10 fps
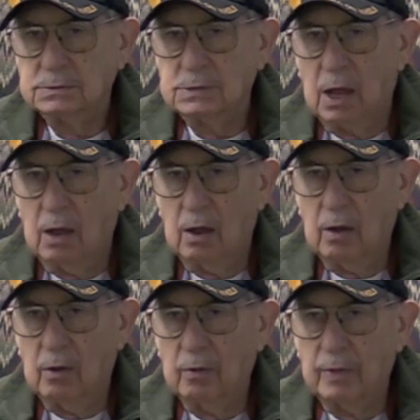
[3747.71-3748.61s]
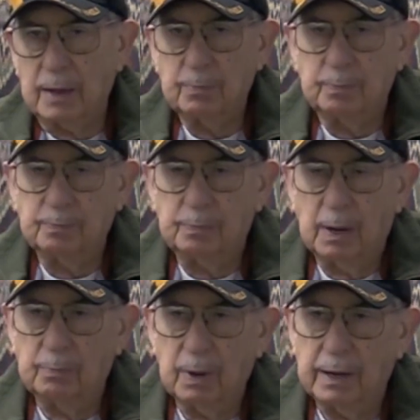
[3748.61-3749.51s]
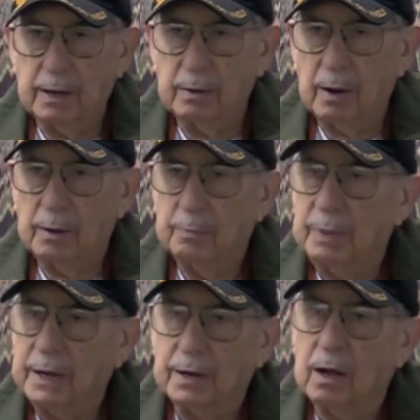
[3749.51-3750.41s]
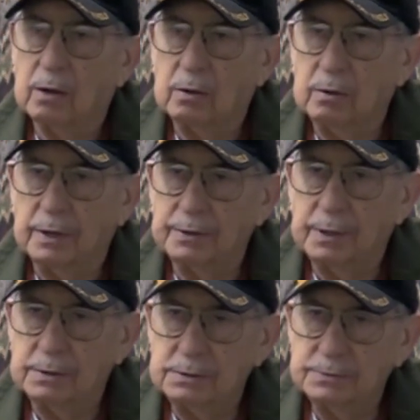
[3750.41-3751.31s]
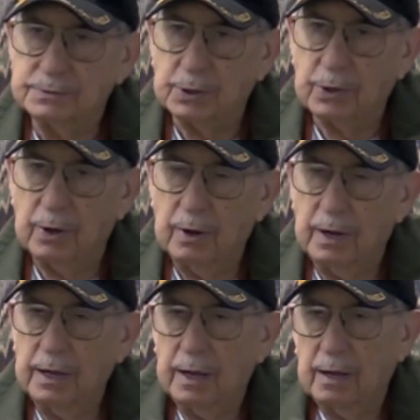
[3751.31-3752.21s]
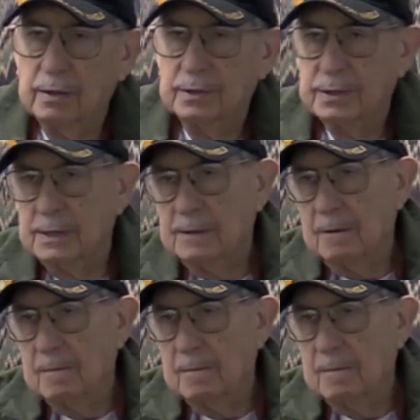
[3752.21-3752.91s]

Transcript: No, I played a lot of pinochle at the fraternity house.